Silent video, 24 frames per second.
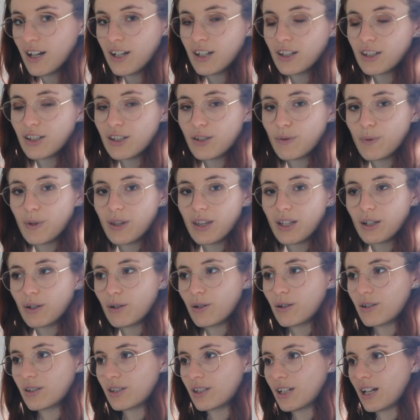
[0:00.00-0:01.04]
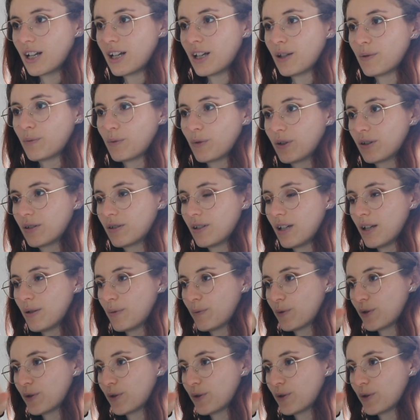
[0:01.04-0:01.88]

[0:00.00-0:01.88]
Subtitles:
Because with the curtain, it